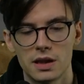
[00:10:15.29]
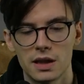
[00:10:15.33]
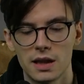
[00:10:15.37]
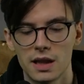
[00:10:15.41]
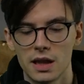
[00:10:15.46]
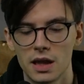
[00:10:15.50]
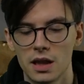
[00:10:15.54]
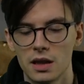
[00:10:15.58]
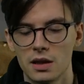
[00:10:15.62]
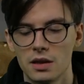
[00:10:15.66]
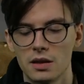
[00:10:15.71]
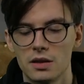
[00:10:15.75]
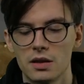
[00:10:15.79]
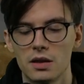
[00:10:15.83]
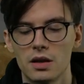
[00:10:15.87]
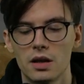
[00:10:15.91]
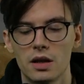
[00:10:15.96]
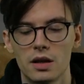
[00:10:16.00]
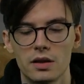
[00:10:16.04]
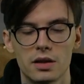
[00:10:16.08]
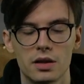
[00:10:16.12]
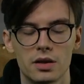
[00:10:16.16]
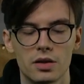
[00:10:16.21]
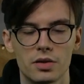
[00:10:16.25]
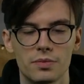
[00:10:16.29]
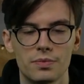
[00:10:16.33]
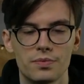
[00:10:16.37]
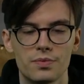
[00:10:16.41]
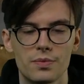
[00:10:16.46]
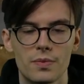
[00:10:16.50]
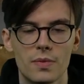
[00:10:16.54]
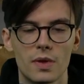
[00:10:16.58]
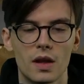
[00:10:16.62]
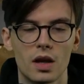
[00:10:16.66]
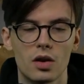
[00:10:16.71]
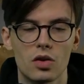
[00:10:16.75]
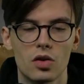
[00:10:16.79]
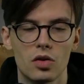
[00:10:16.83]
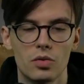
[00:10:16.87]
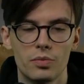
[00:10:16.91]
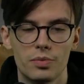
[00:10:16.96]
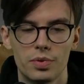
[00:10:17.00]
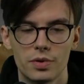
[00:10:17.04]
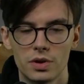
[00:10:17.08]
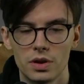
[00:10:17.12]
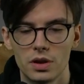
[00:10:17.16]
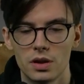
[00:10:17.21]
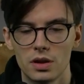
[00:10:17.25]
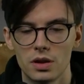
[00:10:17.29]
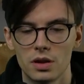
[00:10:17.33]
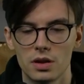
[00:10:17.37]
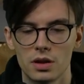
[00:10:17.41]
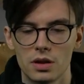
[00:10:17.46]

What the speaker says: And the company,